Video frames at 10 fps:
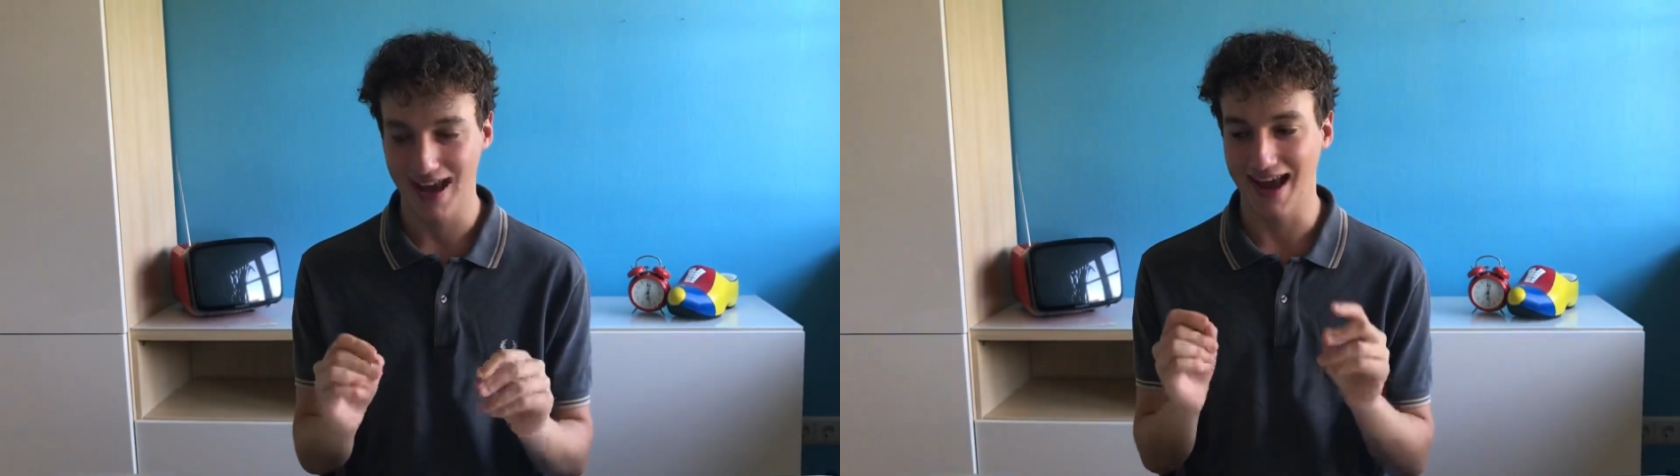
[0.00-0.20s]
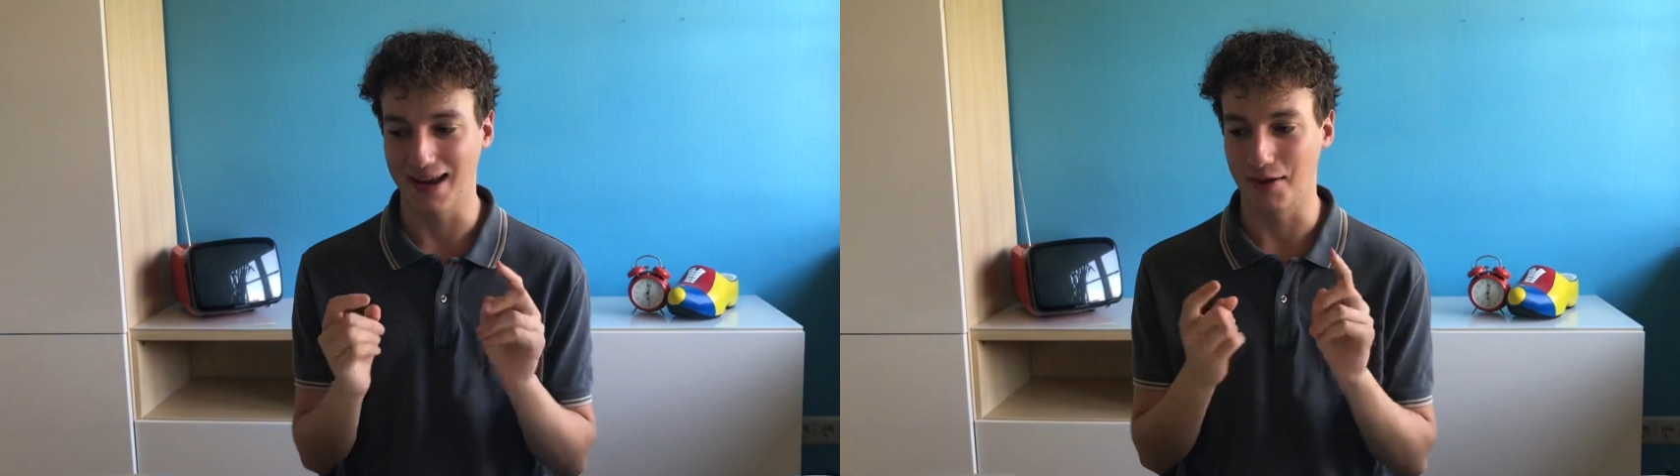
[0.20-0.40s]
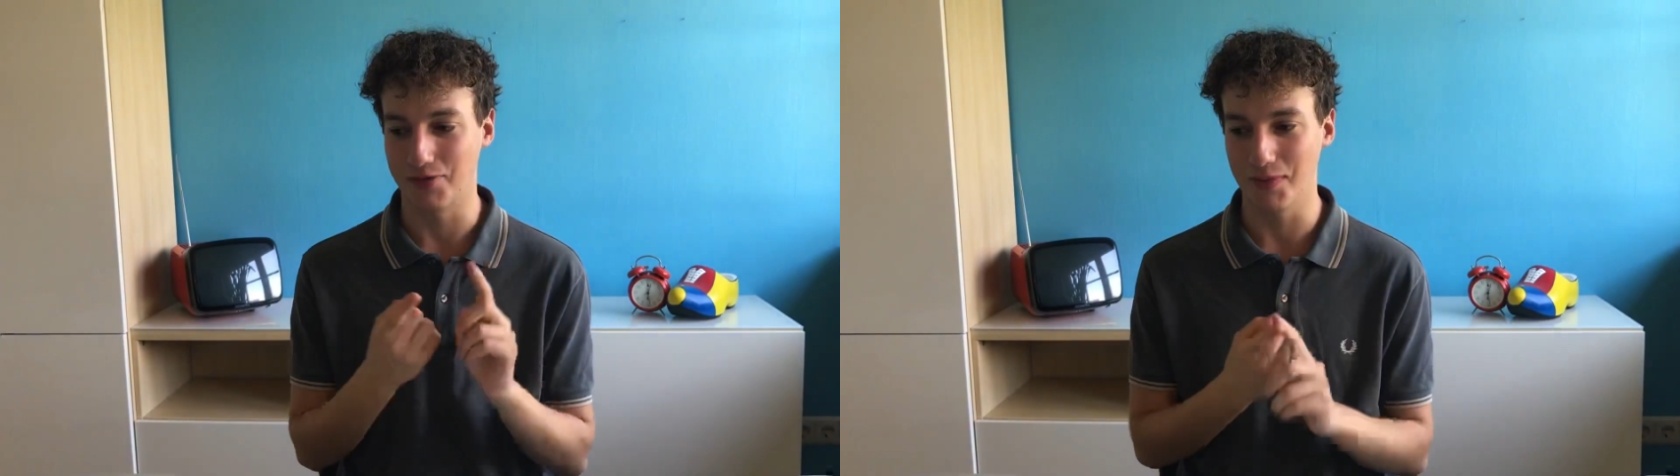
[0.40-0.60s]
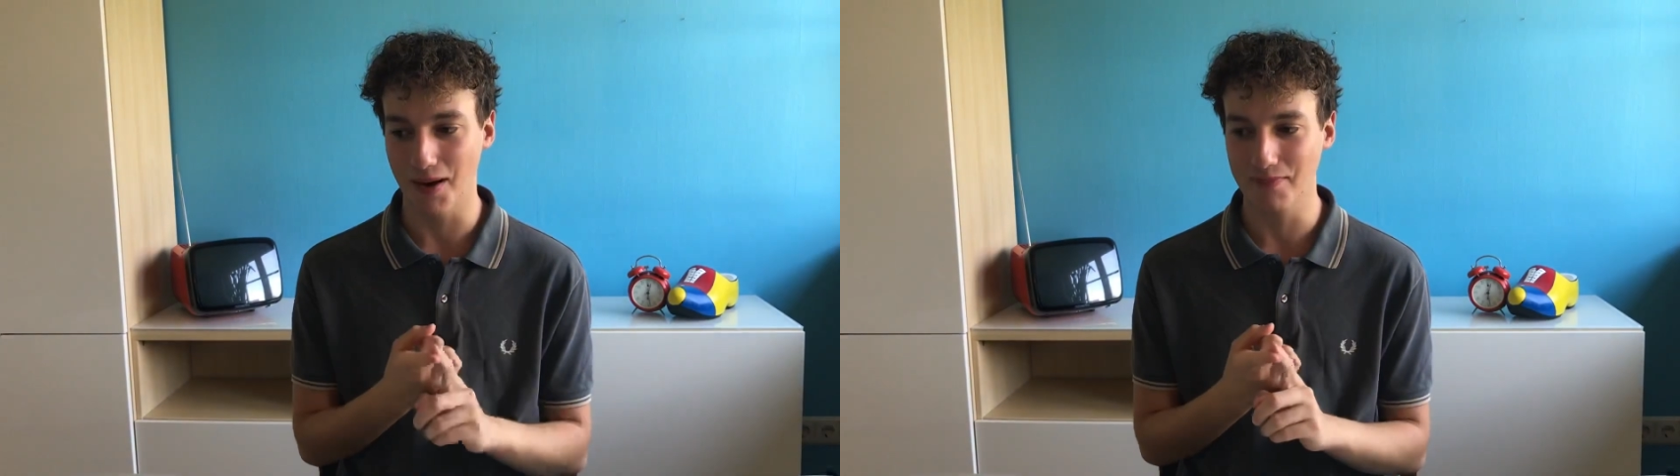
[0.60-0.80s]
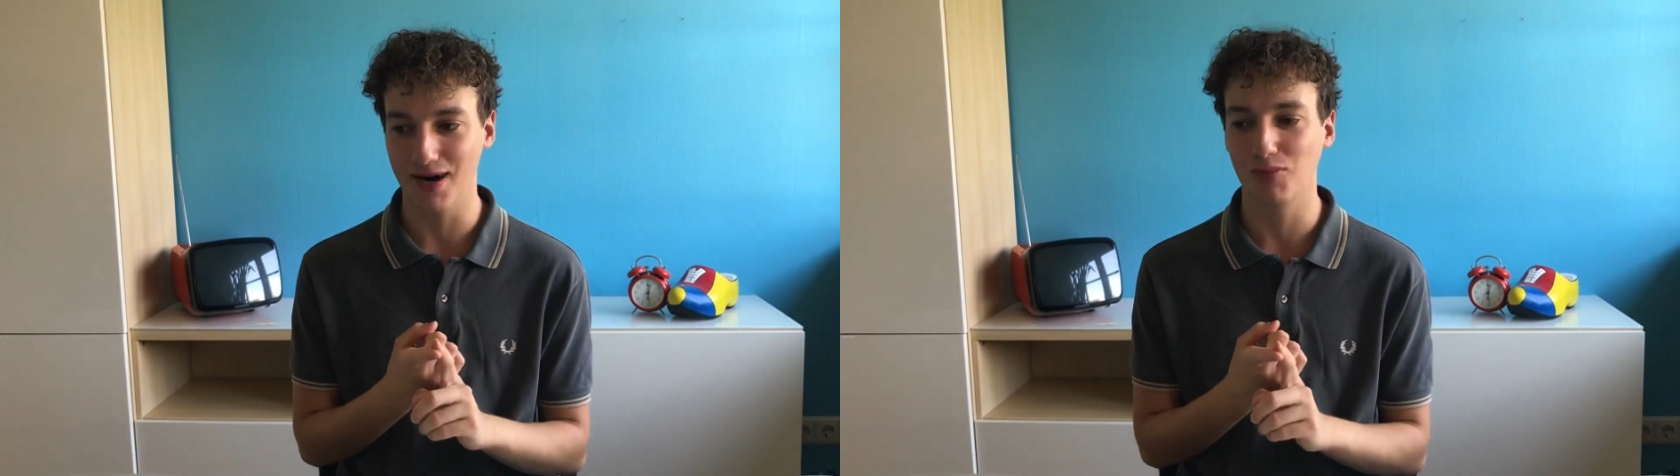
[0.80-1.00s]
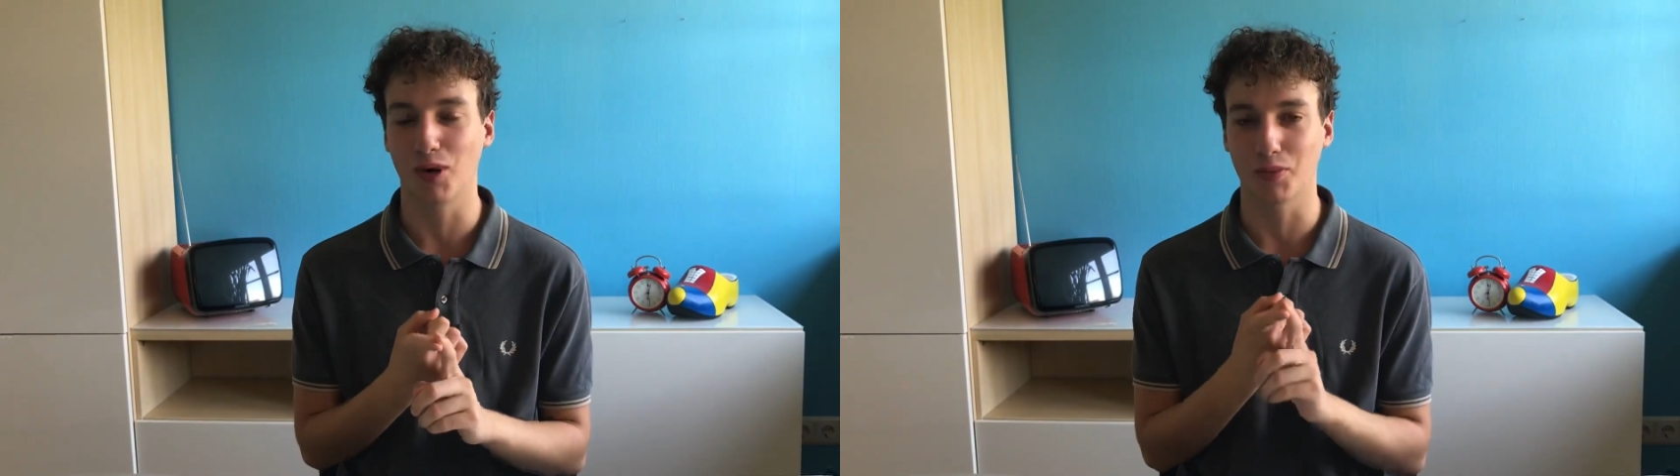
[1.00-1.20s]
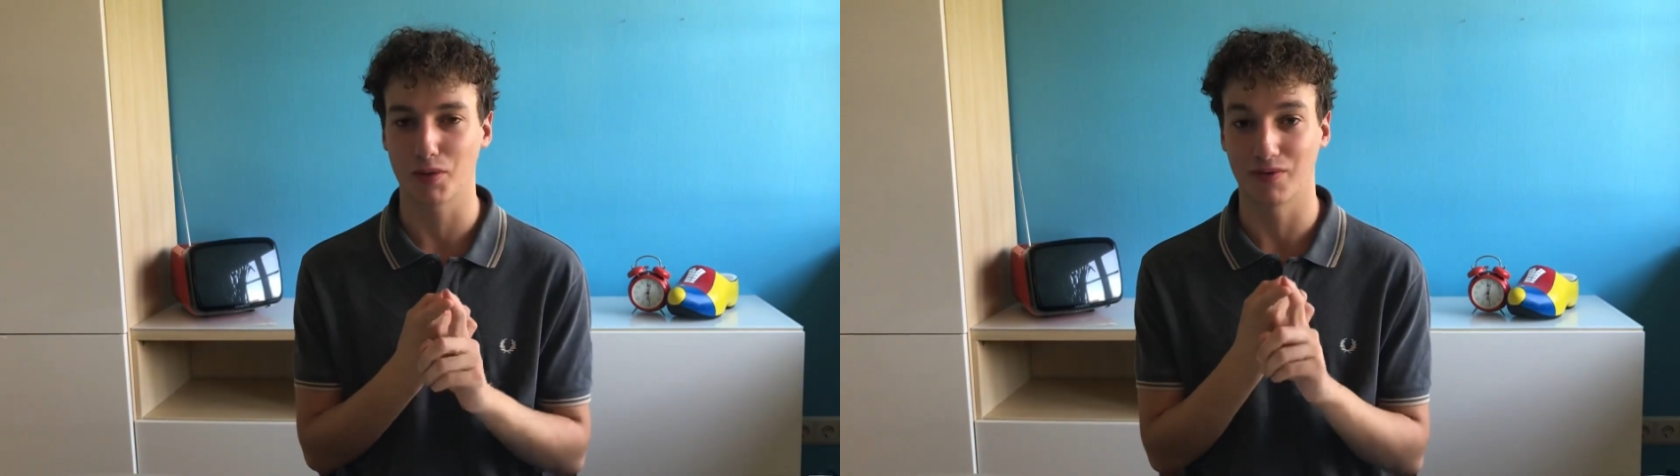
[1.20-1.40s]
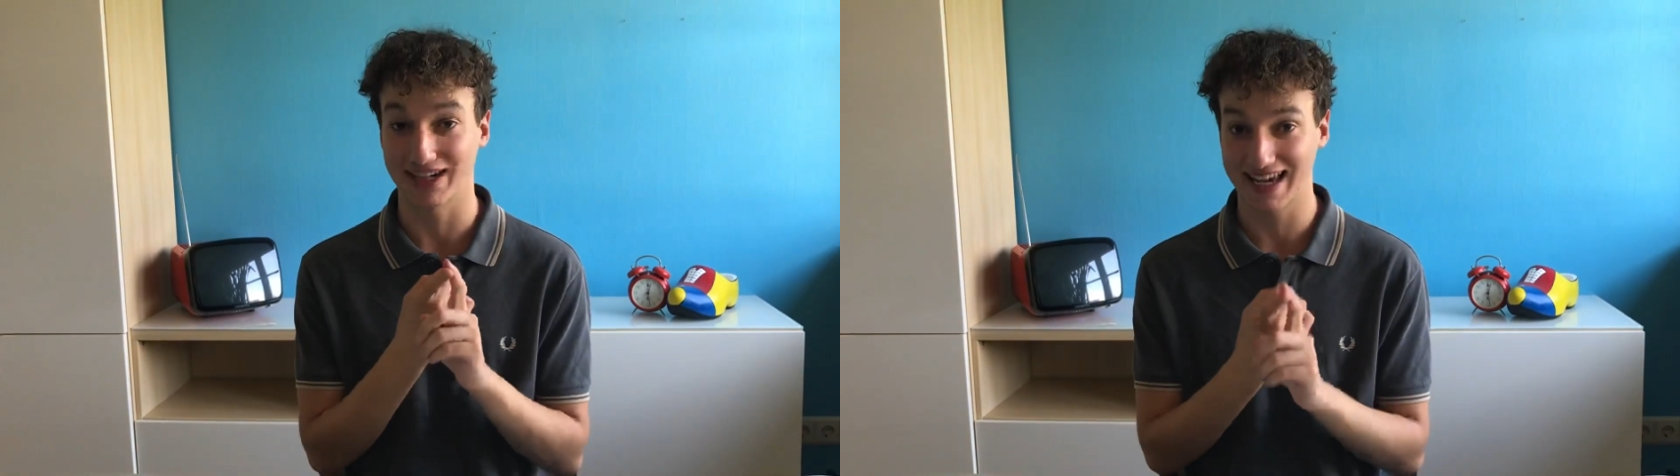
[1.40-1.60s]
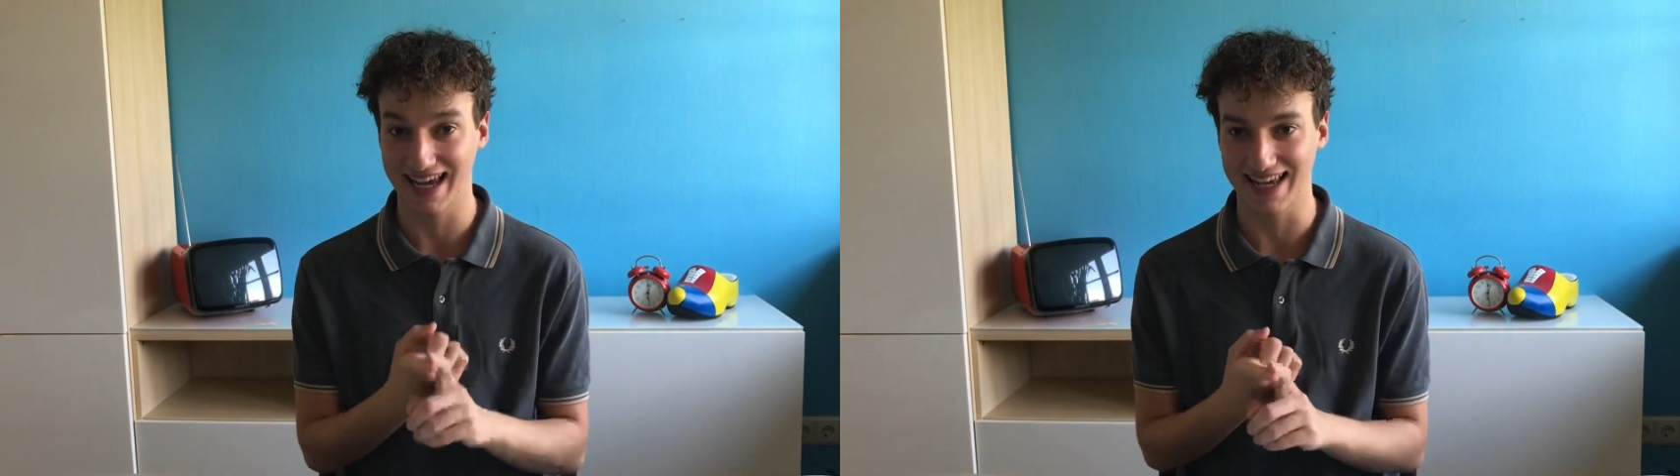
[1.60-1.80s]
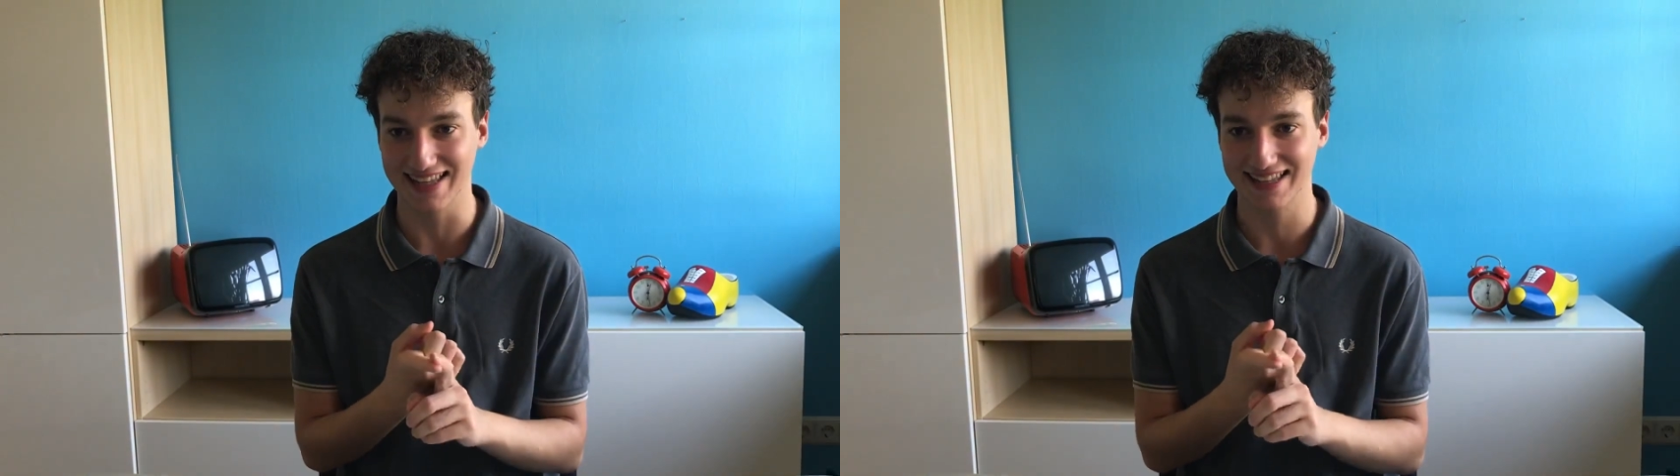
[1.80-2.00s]
And I remember when we were
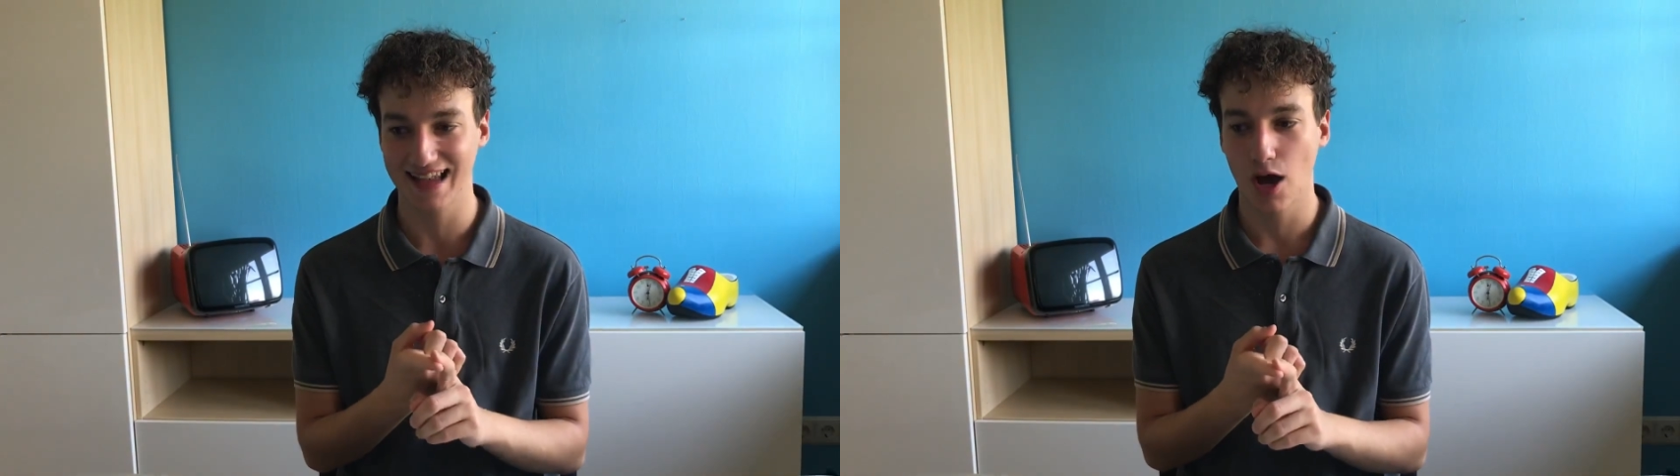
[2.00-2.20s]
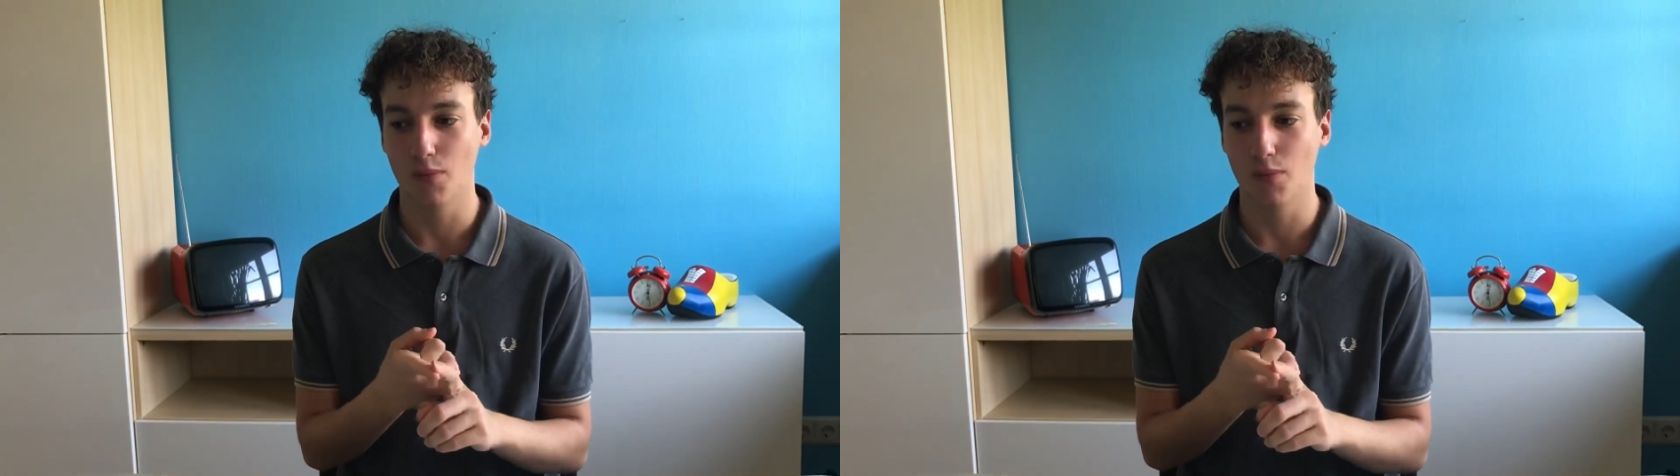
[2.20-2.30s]
kids,